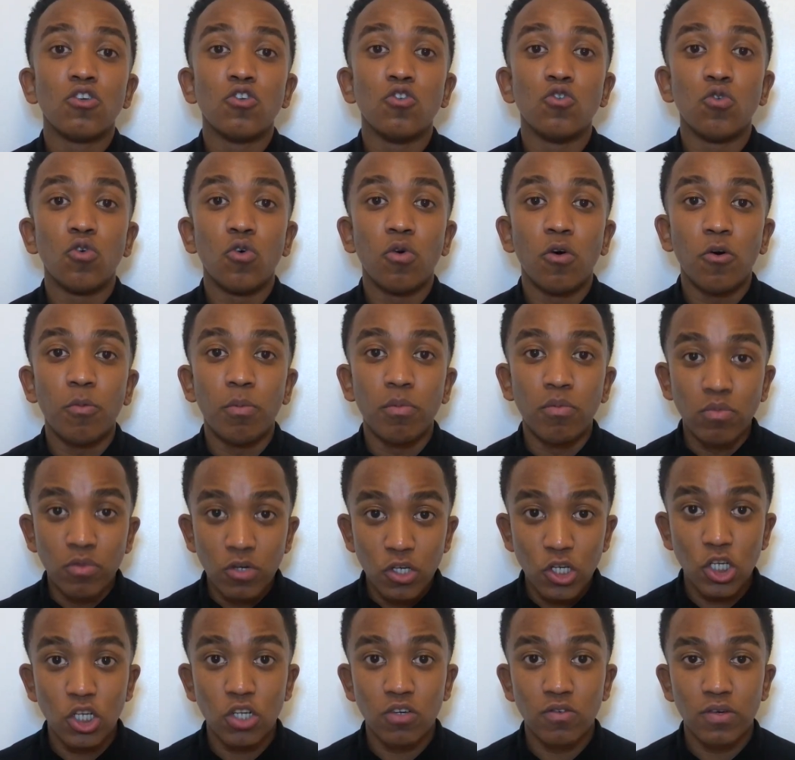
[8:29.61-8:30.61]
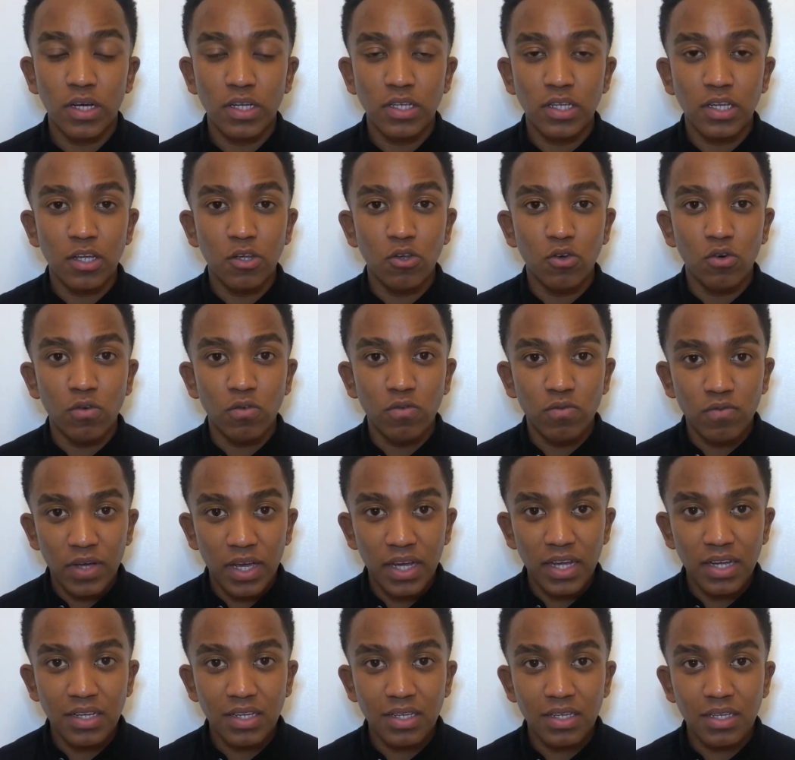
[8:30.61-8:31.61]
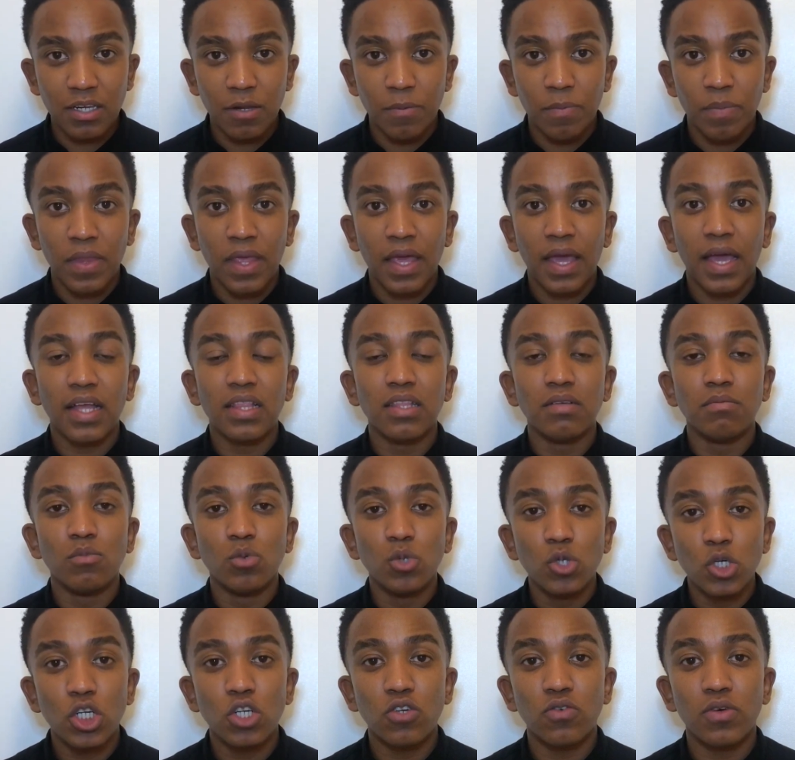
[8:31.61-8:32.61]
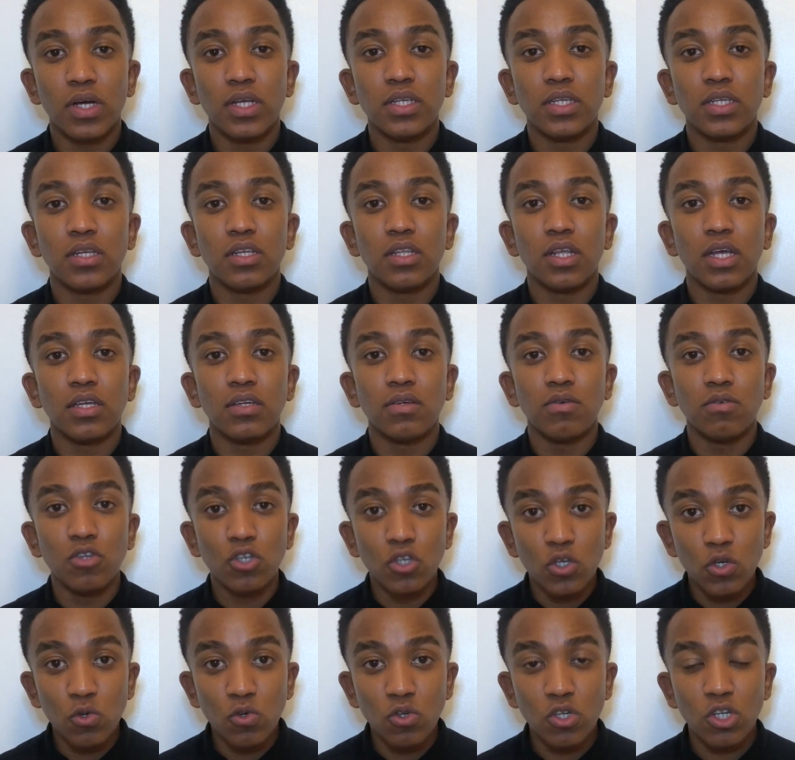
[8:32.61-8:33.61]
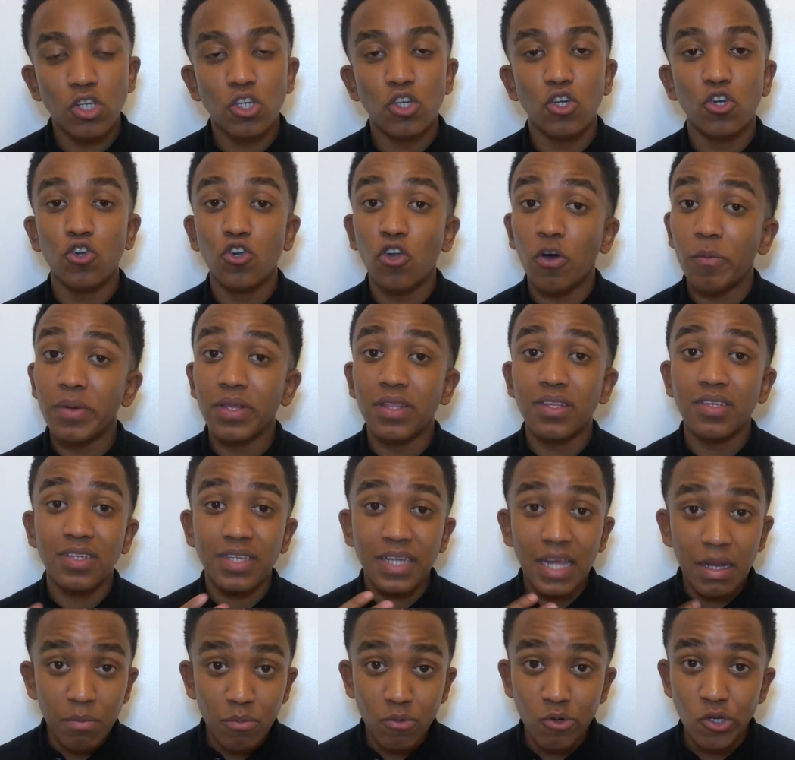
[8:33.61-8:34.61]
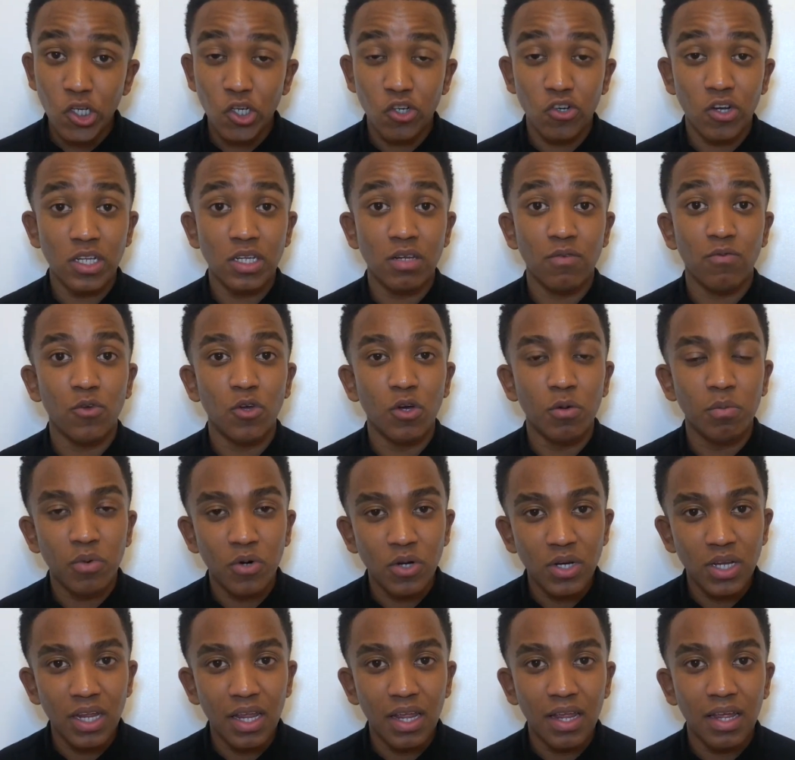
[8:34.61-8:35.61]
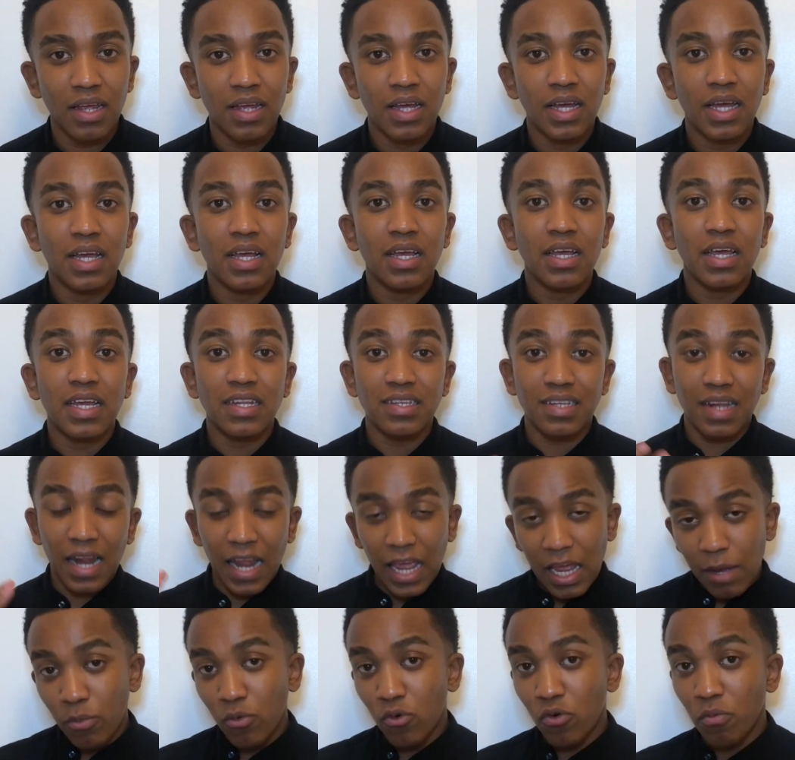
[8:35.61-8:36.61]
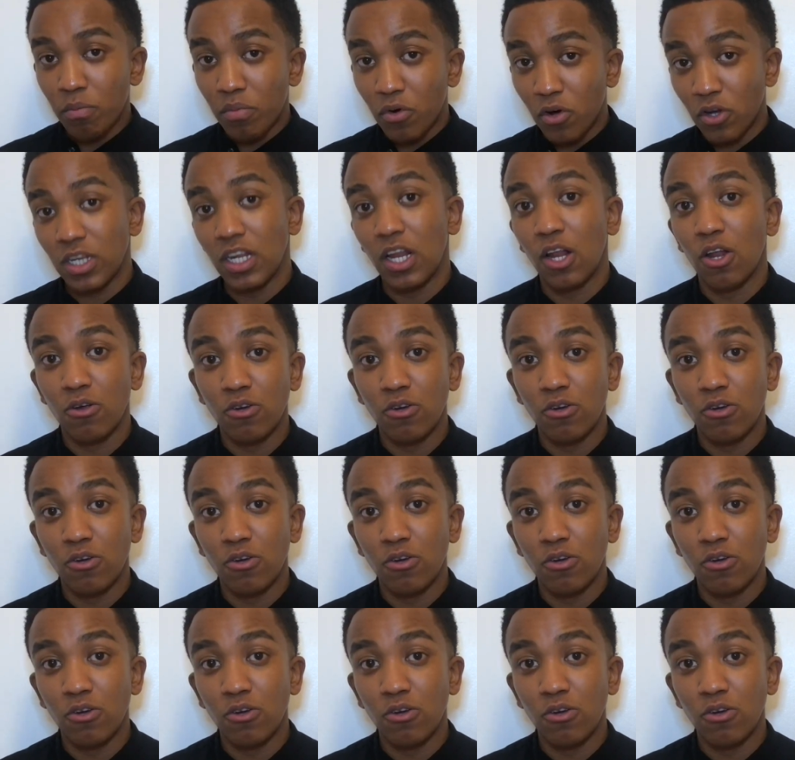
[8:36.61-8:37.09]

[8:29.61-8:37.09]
you're moisturizing your face. And the moisturizer that you use should not be the same moisturizer for your body. It's labeled body